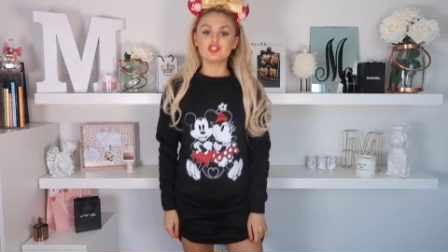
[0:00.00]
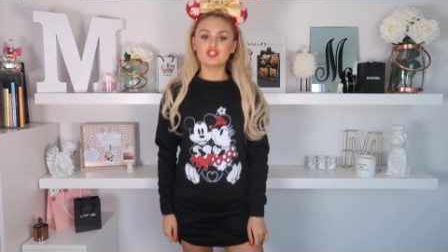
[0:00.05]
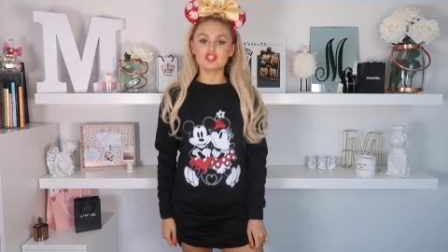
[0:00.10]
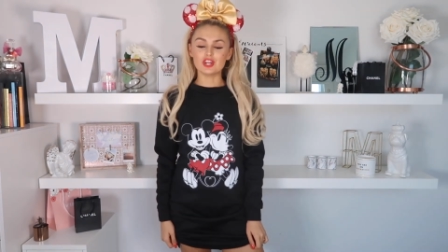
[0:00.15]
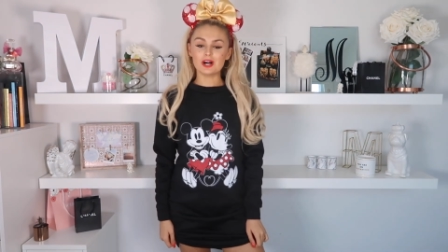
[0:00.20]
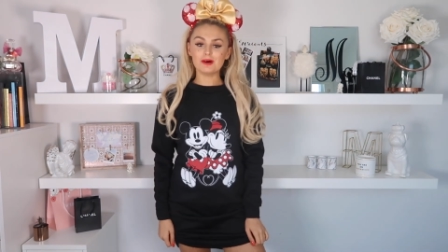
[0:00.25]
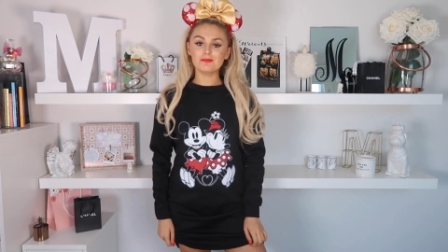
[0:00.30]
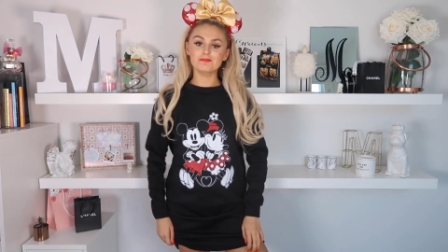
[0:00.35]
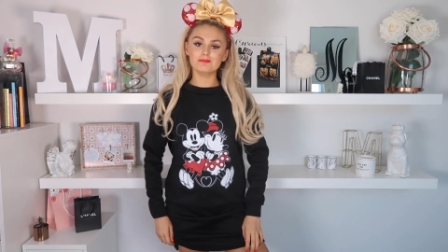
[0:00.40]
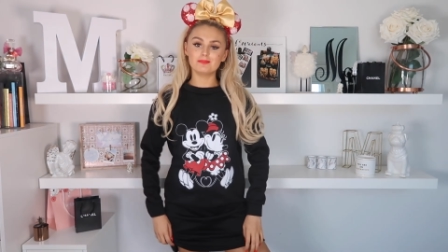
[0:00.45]

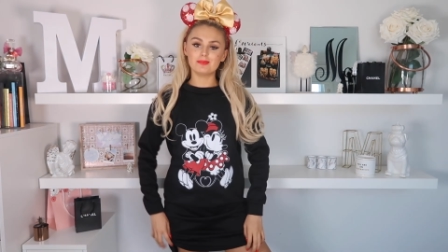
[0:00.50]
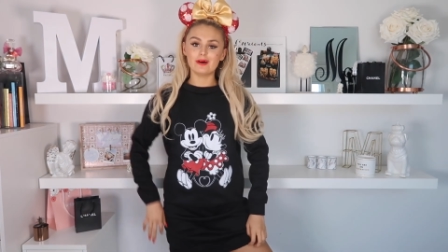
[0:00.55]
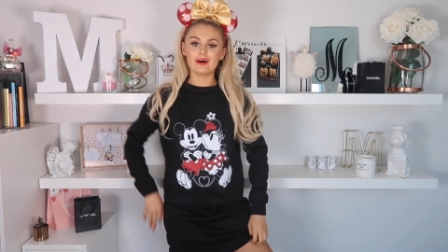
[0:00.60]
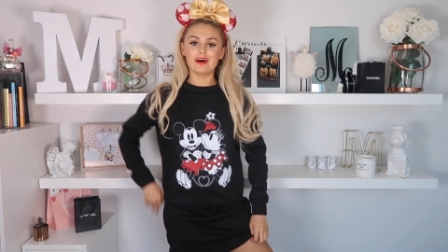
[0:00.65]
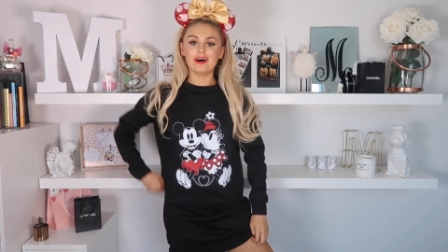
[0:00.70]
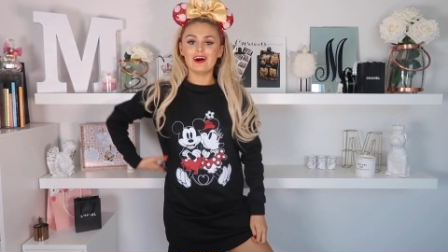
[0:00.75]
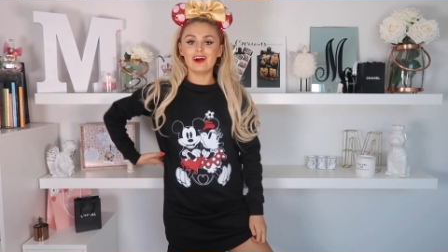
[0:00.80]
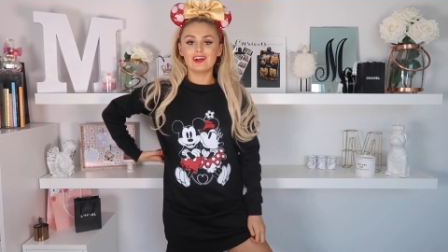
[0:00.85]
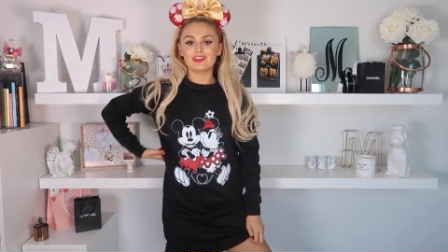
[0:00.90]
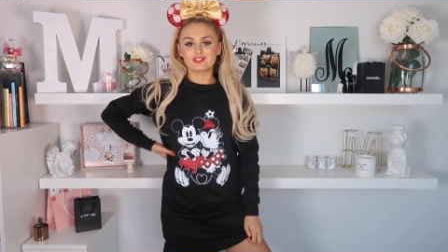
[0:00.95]

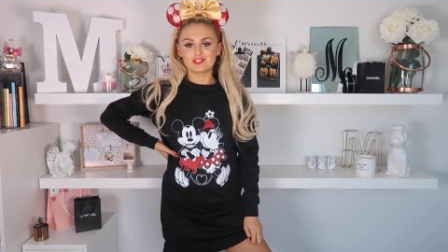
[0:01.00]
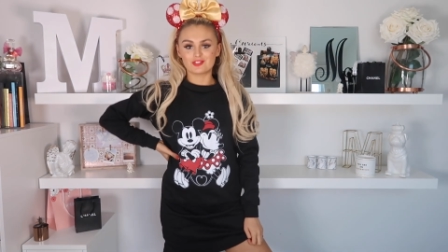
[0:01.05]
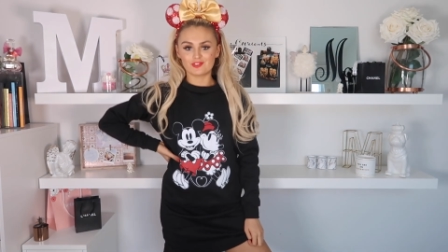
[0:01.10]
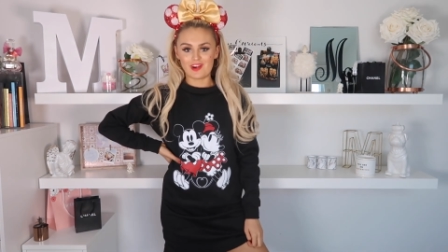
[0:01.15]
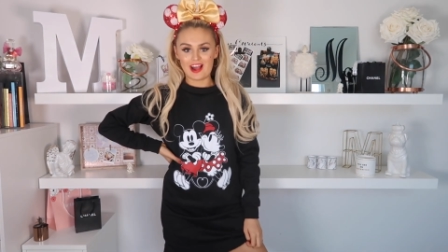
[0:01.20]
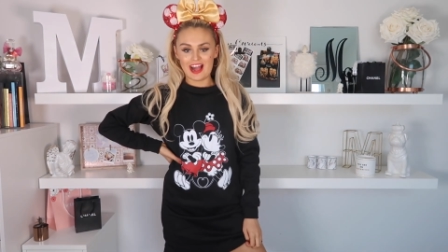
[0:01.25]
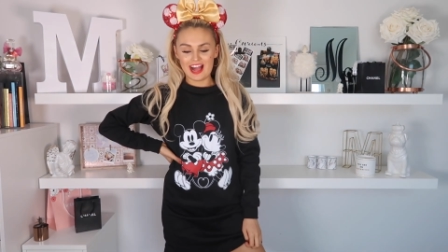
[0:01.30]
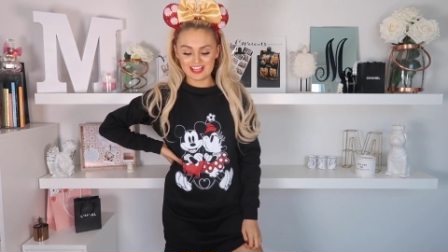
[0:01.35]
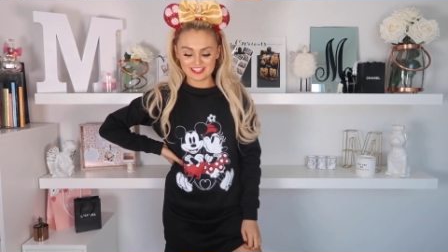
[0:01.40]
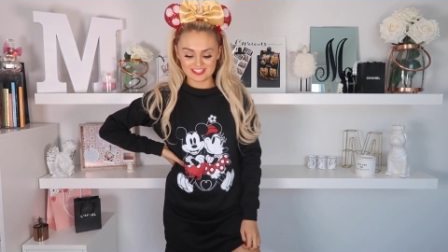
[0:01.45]
jumper,
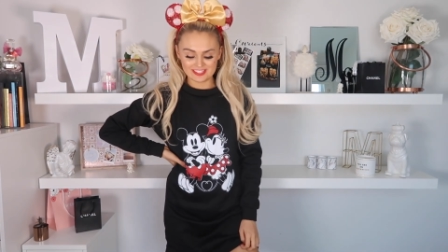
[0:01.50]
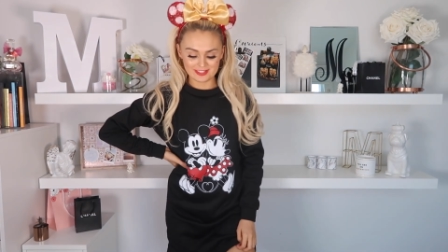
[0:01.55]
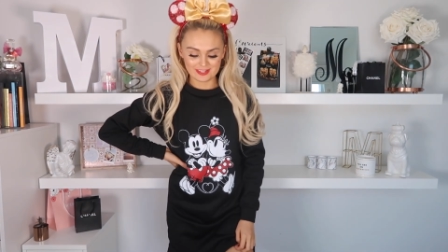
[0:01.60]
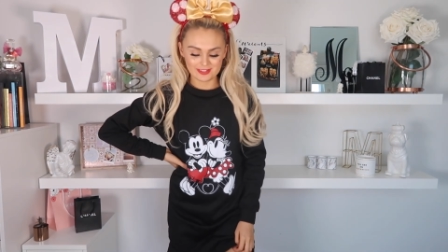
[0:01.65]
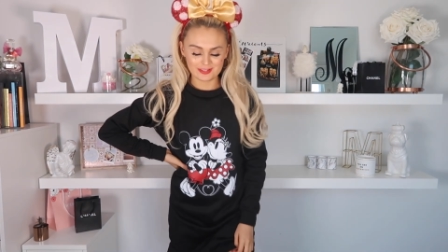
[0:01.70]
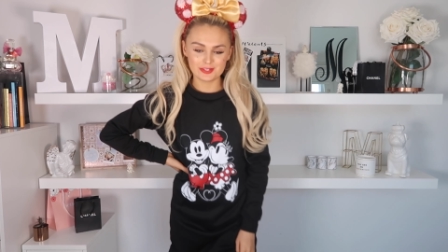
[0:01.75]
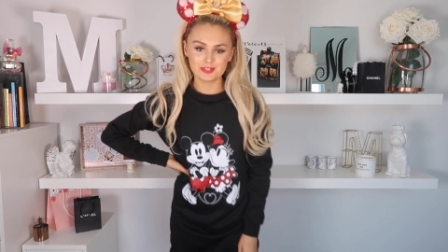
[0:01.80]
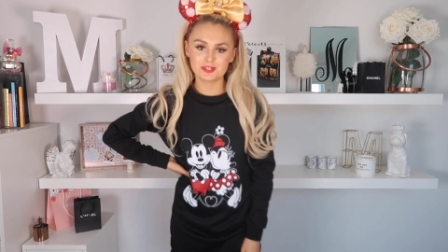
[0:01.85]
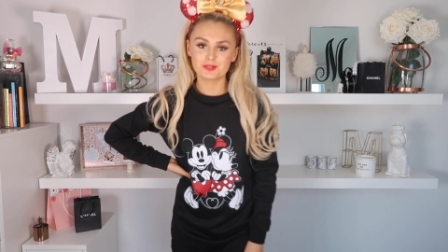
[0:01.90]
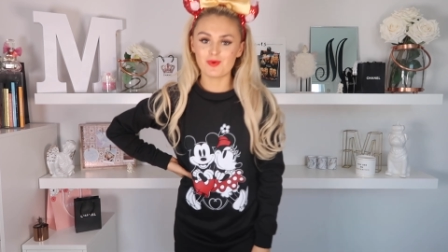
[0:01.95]
dress,
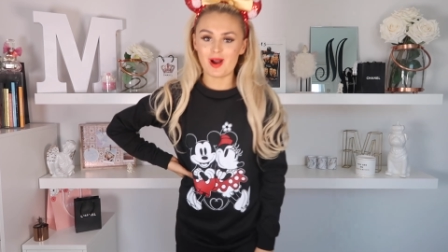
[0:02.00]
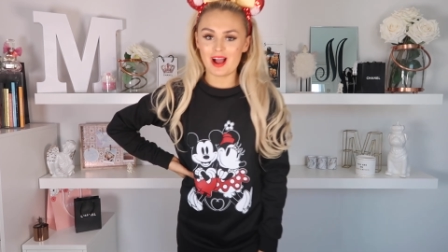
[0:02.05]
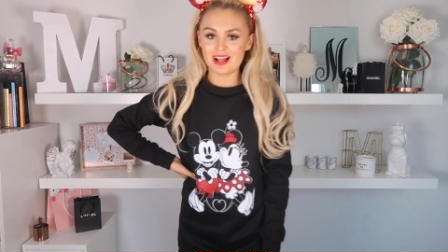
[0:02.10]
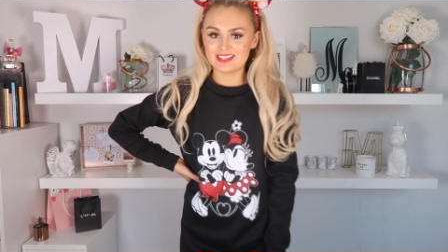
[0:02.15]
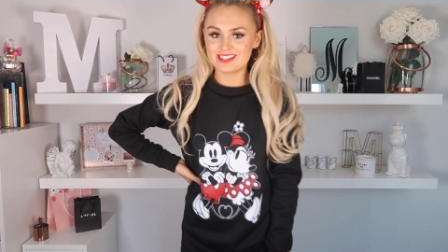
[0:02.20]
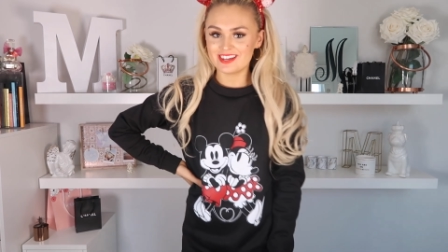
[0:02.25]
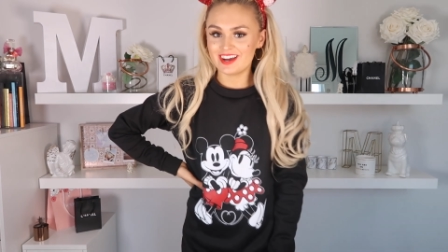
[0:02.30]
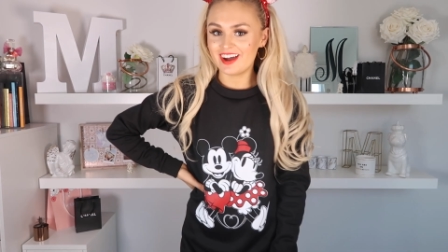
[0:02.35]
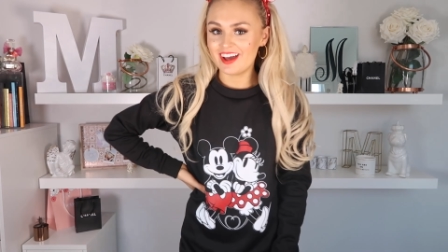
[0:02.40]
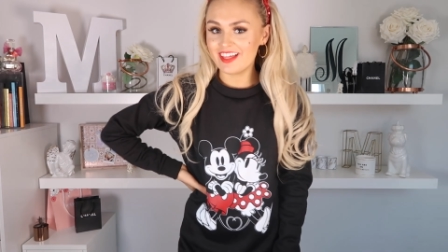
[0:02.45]

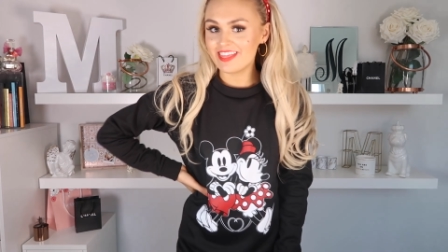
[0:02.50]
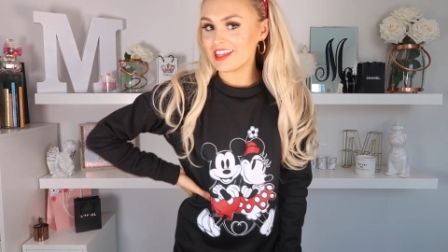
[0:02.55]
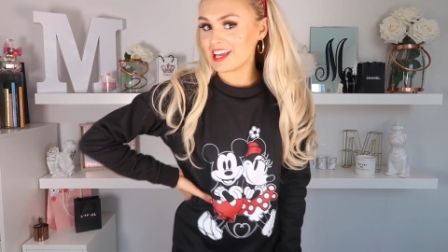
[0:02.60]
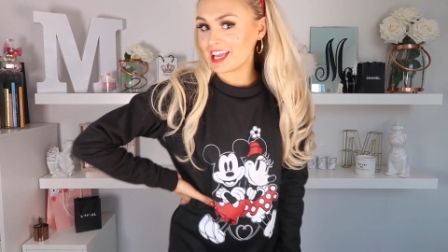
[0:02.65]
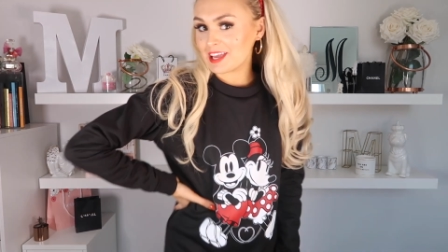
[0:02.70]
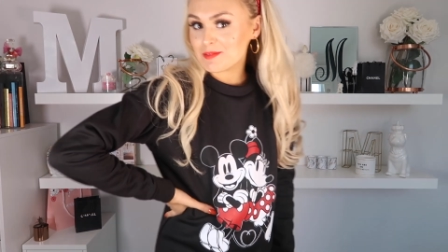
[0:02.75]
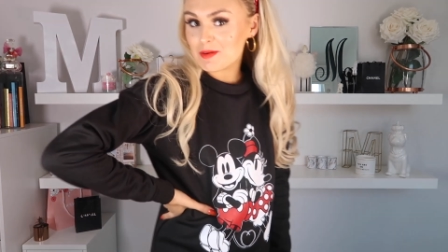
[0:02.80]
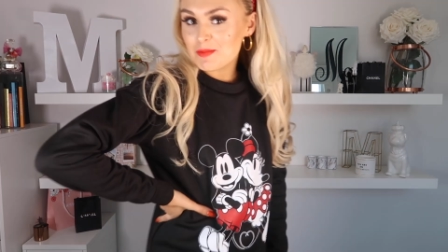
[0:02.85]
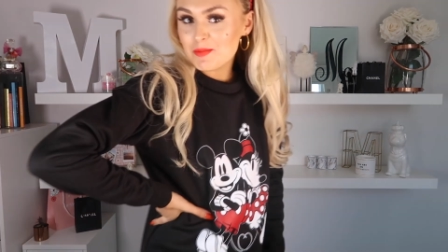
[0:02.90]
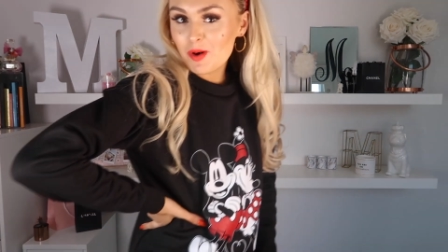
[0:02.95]
sweater
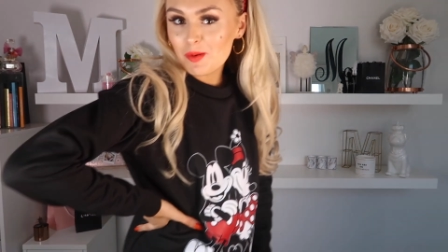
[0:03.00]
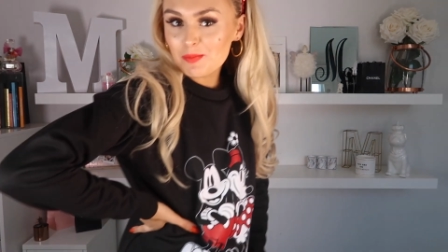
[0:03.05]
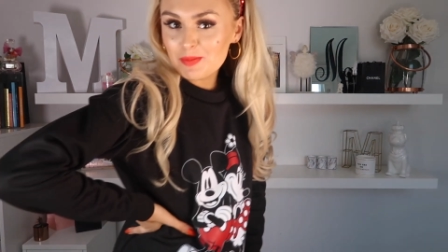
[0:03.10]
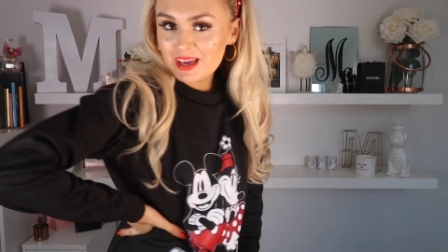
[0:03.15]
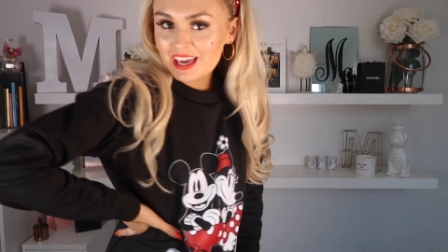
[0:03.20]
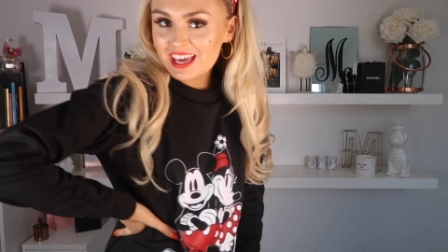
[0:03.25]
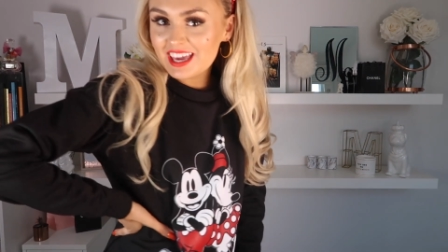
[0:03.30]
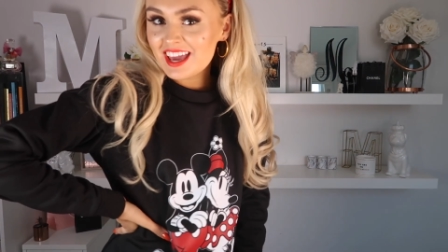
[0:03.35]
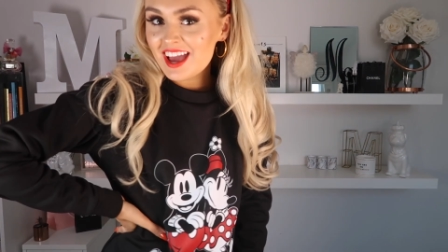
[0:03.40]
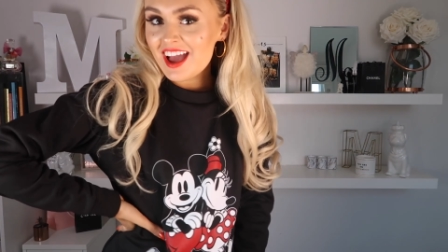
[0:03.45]
thingy
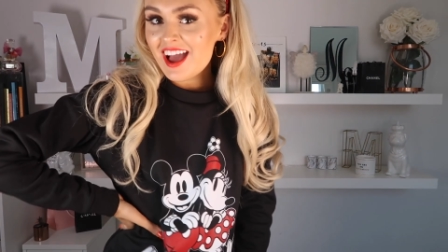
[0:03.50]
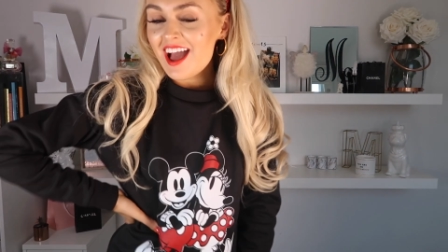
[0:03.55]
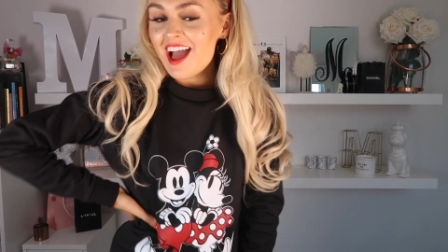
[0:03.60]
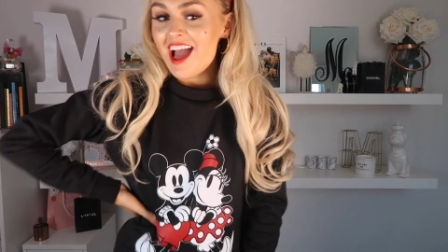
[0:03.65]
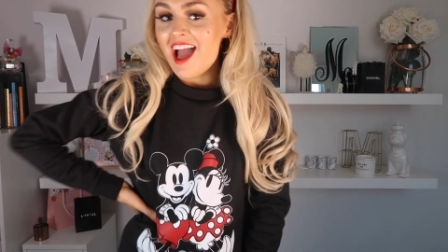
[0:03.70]
bobby.